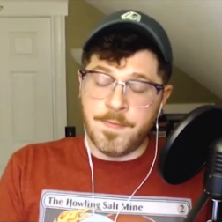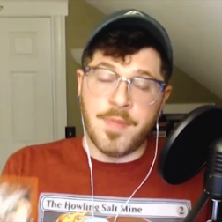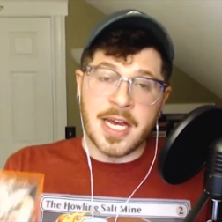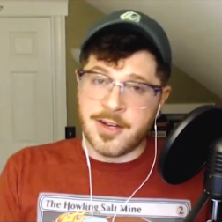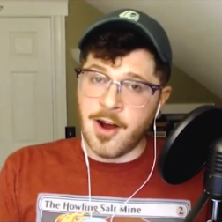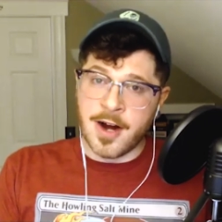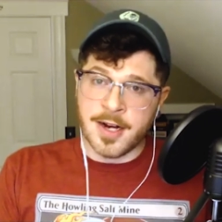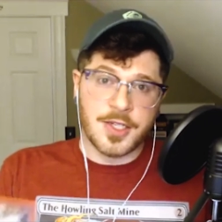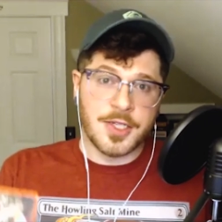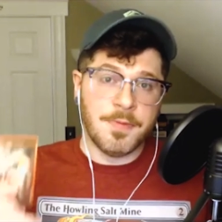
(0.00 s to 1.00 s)
Big
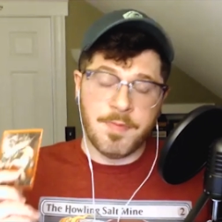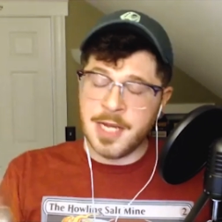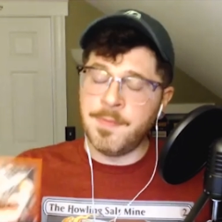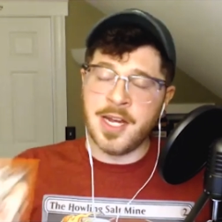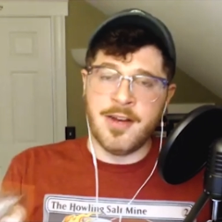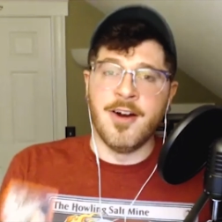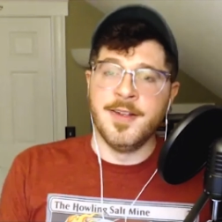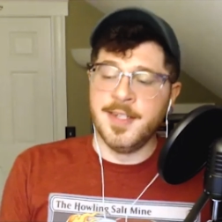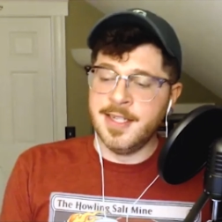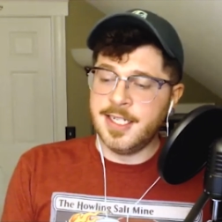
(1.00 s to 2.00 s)
cards, big
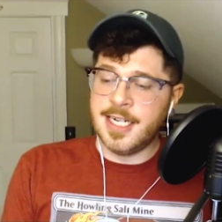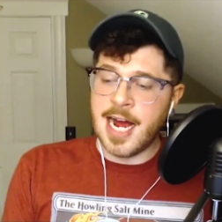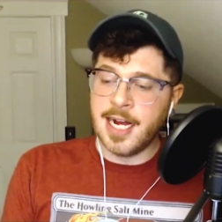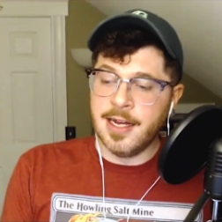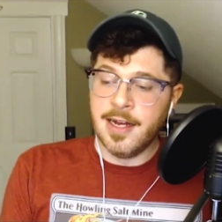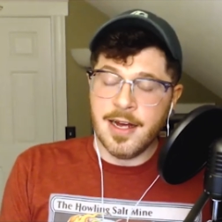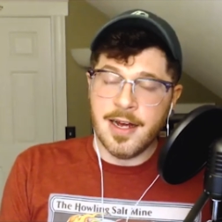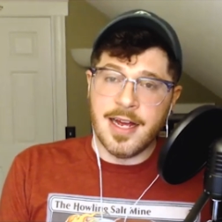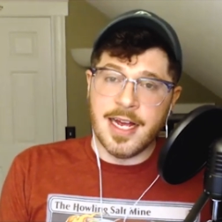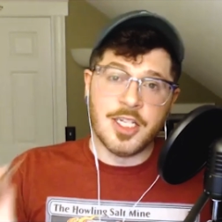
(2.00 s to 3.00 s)
cards in this deck.
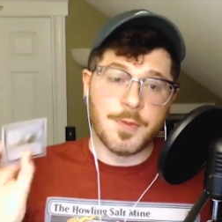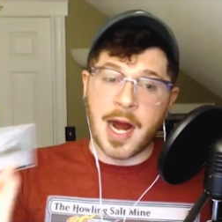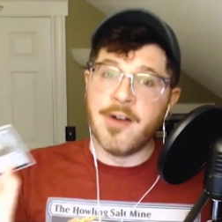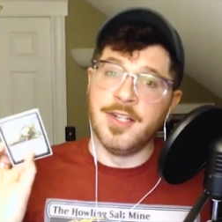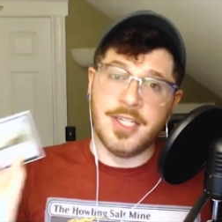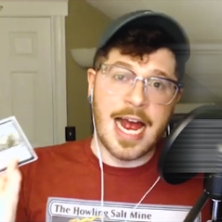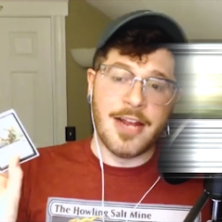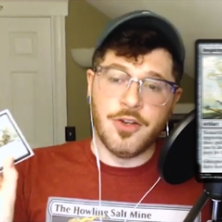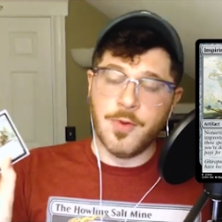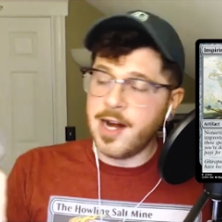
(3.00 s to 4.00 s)
Inspiring
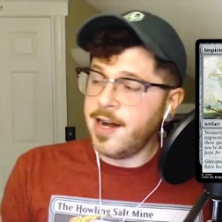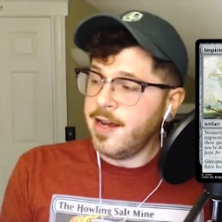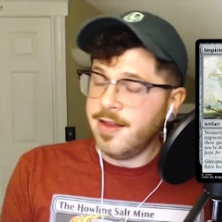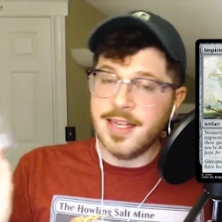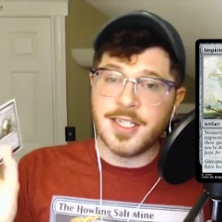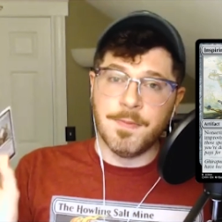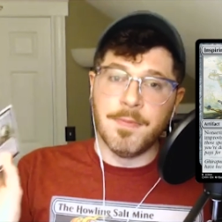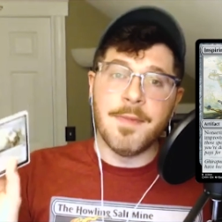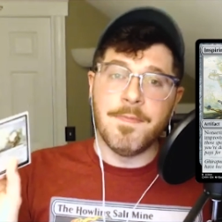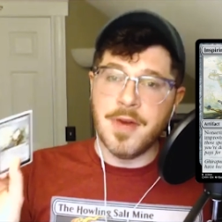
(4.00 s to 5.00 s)
Statuary. This
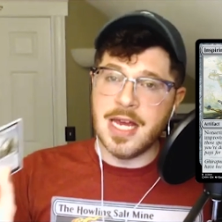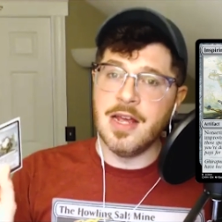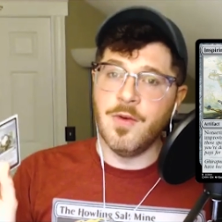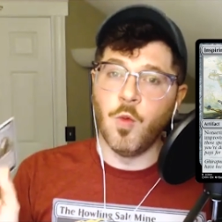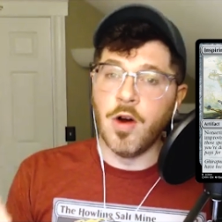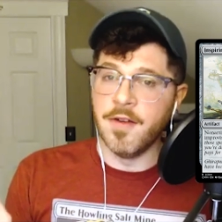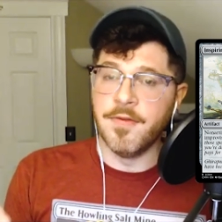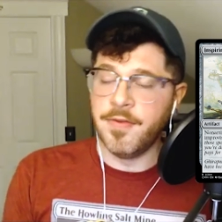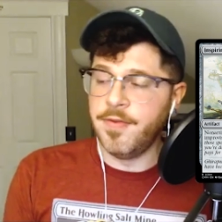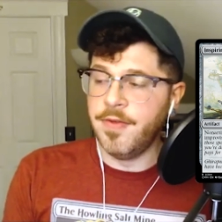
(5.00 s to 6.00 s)
might be one of
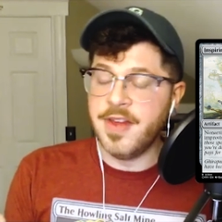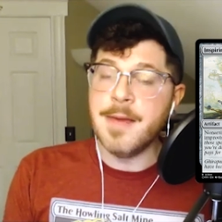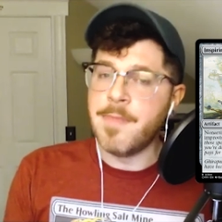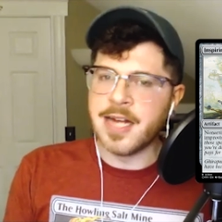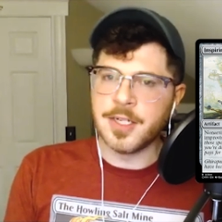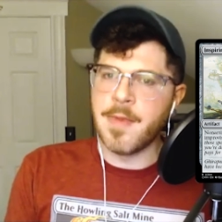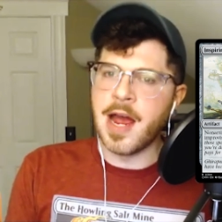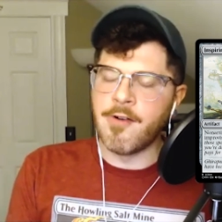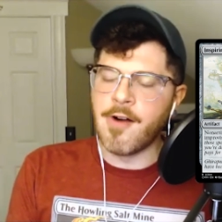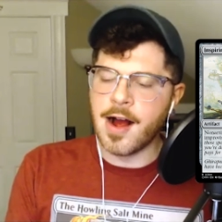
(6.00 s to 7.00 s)
the best
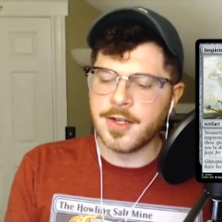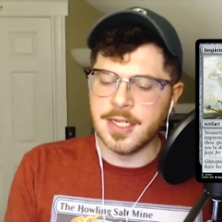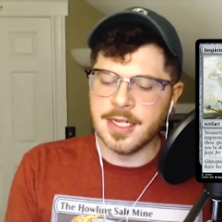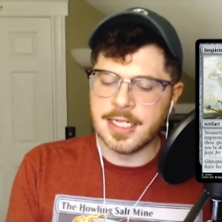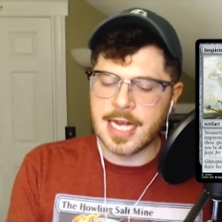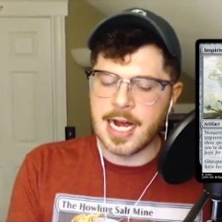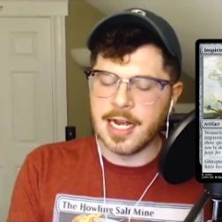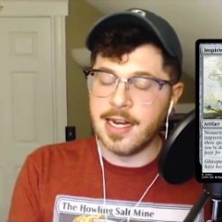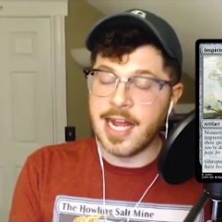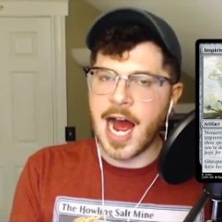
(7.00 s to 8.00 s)
mana rocks in this deck.
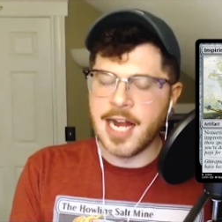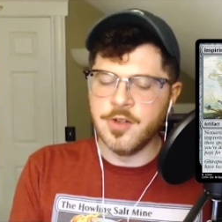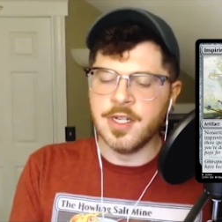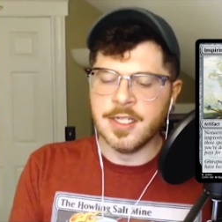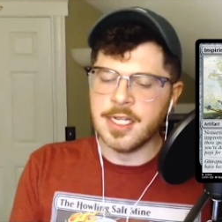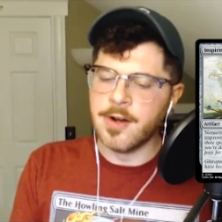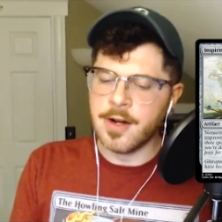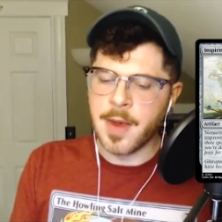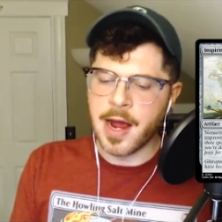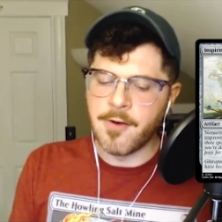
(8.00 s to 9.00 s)
And yeah, I do consider it
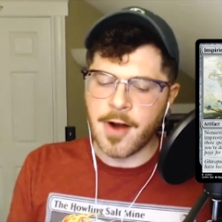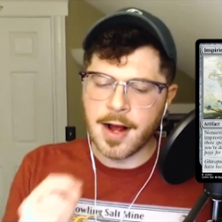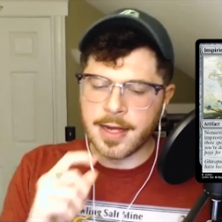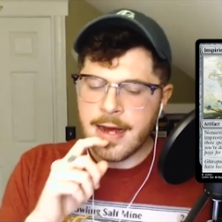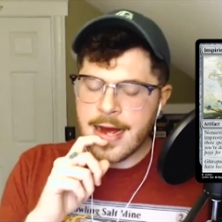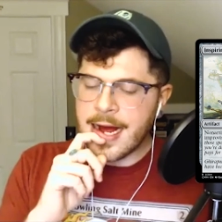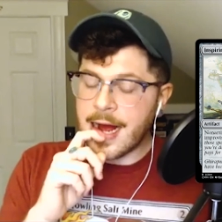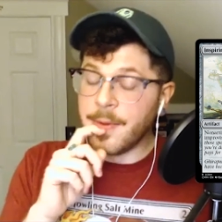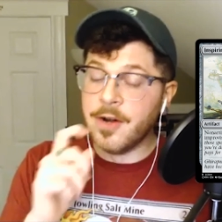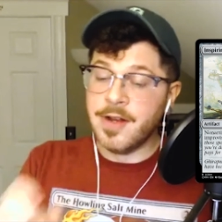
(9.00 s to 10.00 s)
a mana rock.
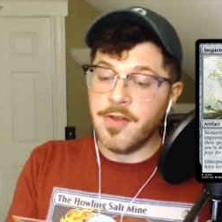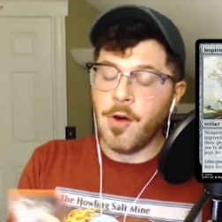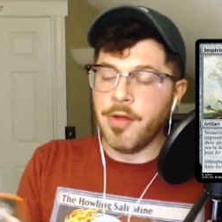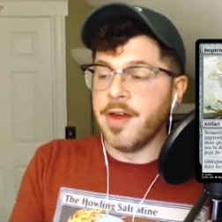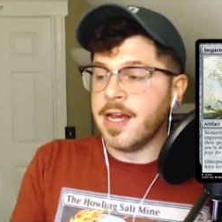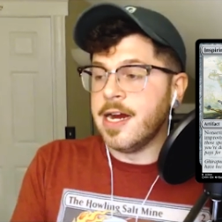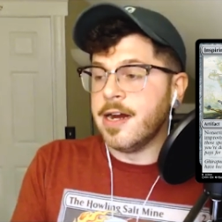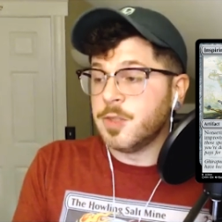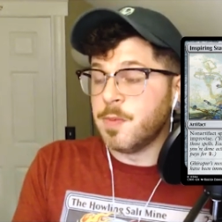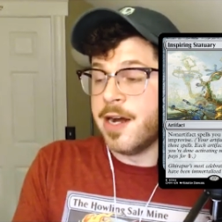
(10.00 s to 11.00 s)
I'm going to read the whole thing here.
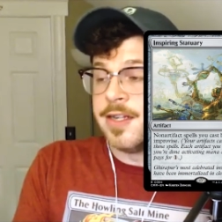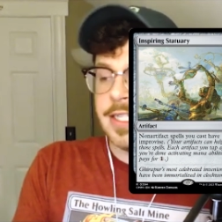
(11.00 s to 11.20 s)
Inspiring